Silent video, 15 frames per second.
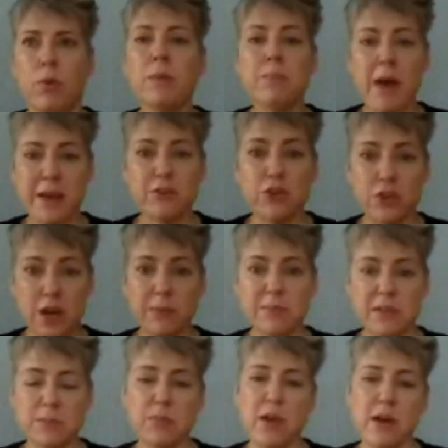what bad
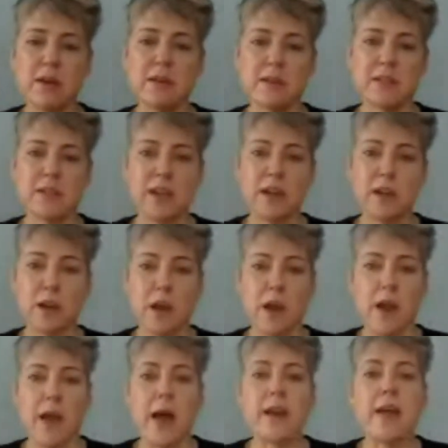shape this planet is in,
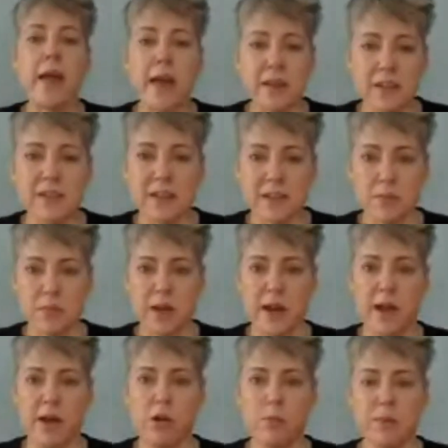and anything that
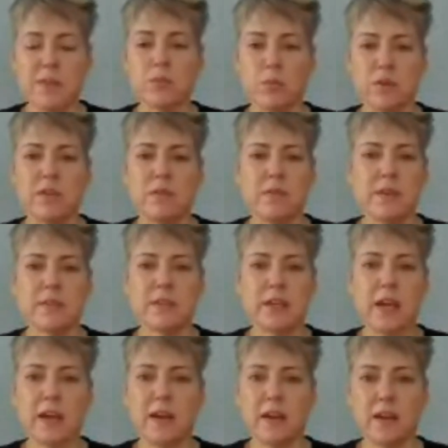might help is worth
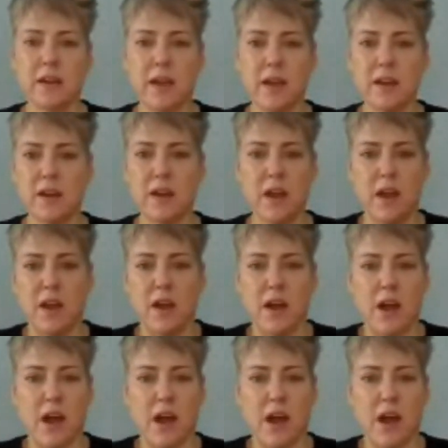investigating. And